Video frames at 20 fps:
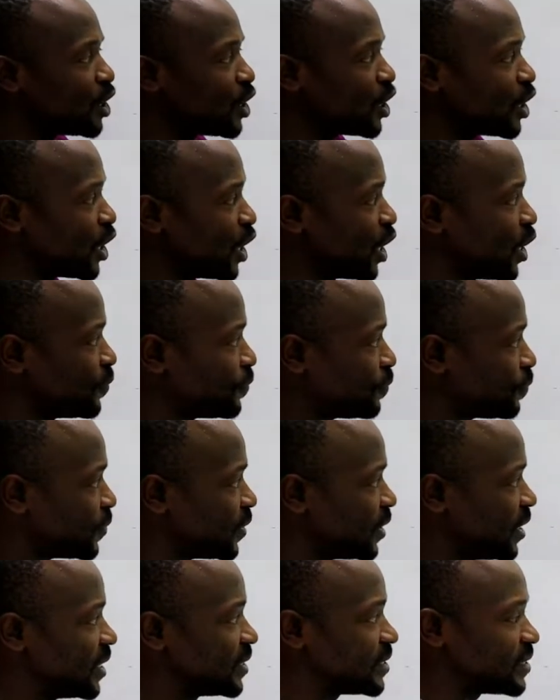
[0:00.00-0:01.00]

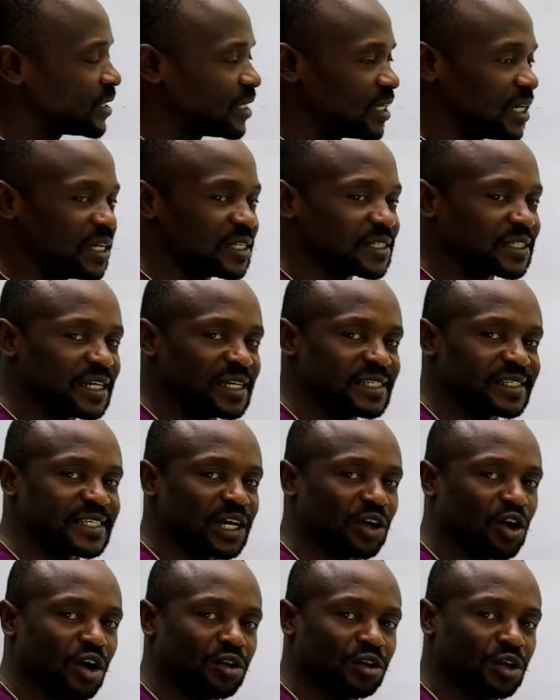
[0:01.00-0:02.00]
If it is in
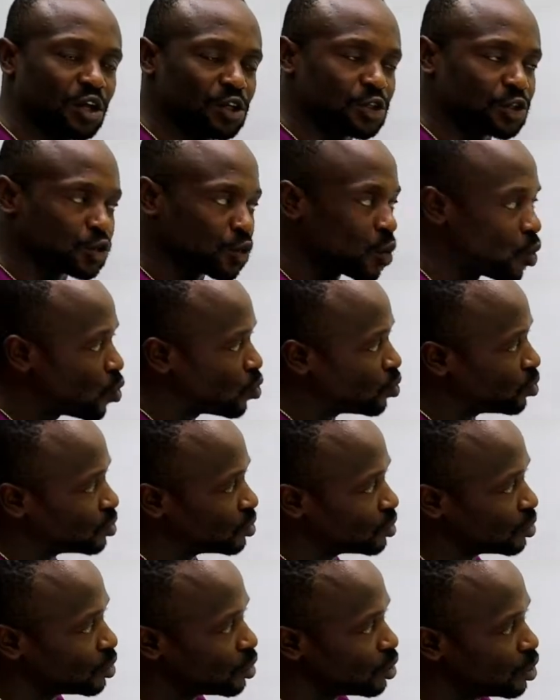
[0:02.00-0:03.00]
secondary school,
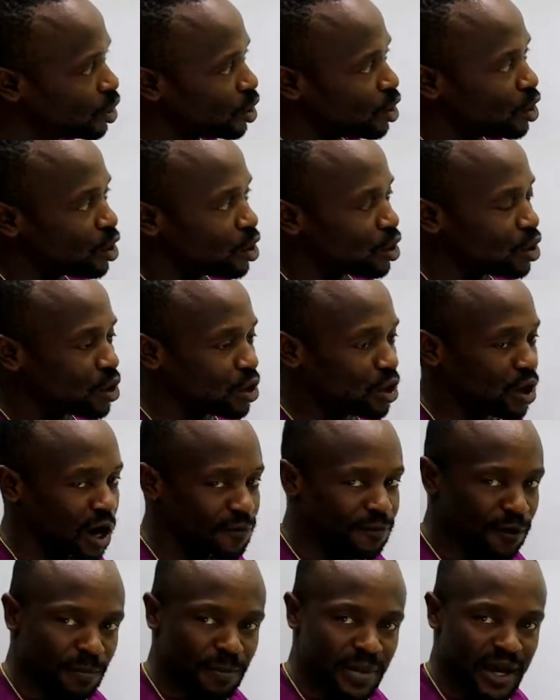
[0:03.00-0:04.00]

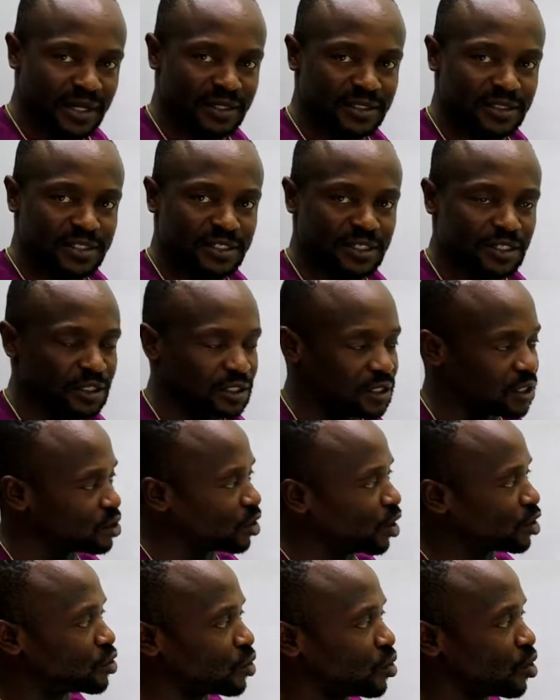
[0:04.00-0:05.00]
government
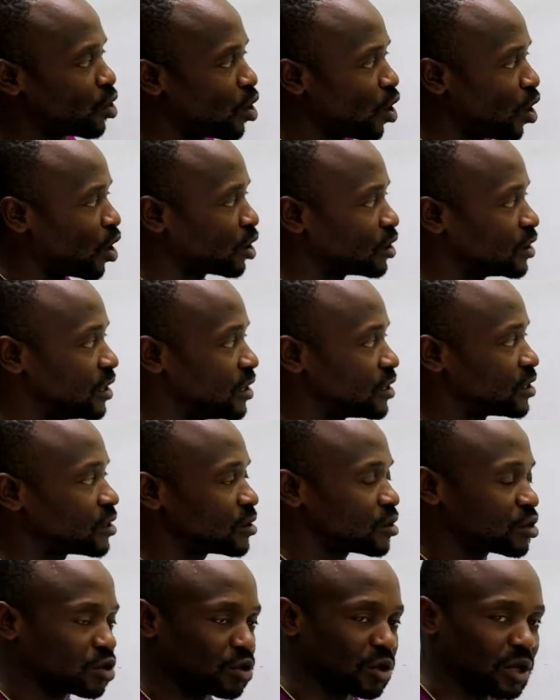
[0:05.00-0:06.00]
is also
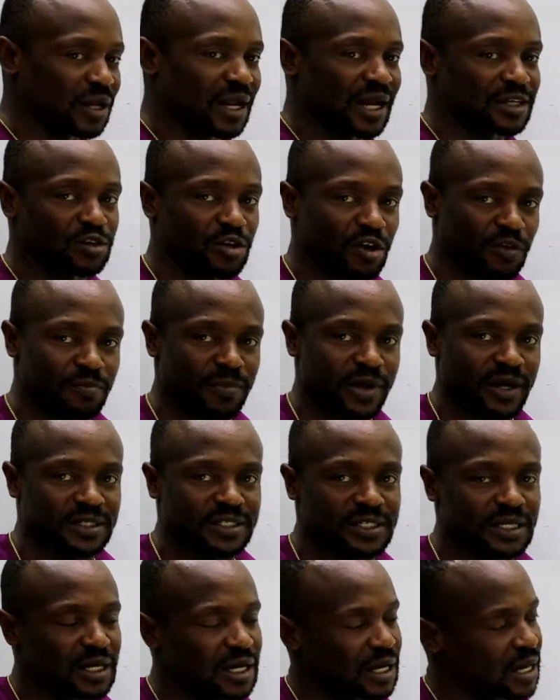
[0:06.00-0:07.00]
studied as
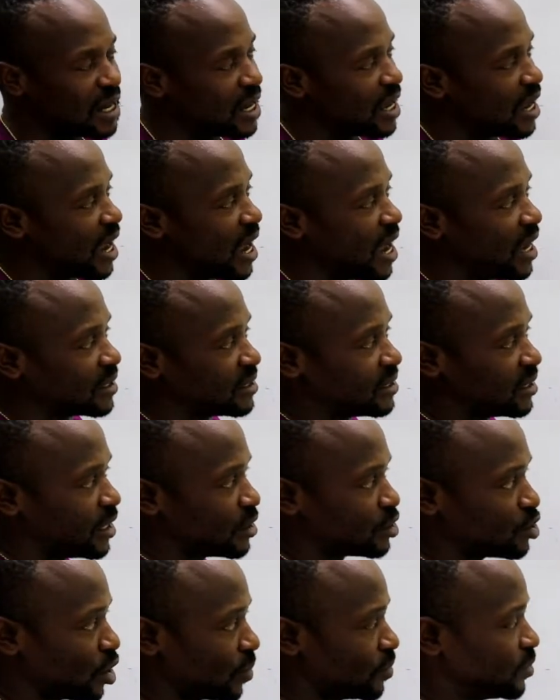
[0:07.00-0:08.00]
government as
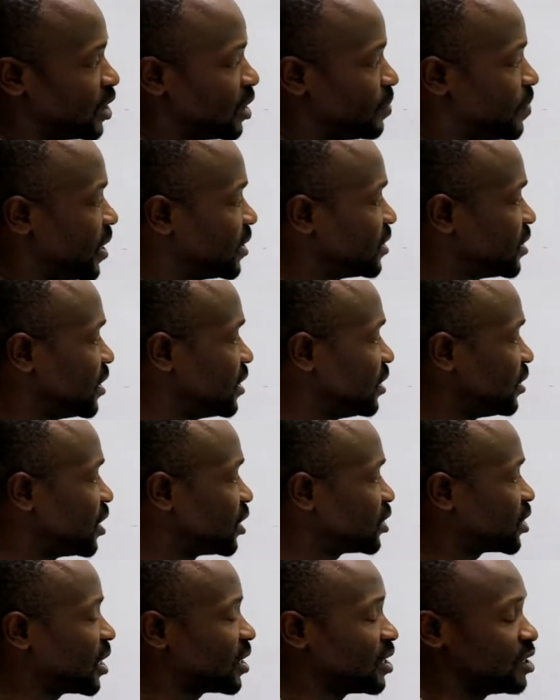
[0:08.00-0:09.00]
a subject, but in
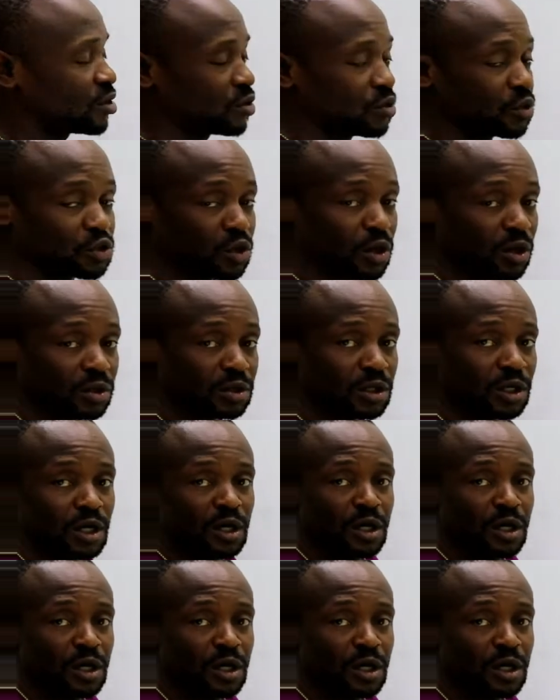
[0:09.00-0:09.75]
tertiary institution,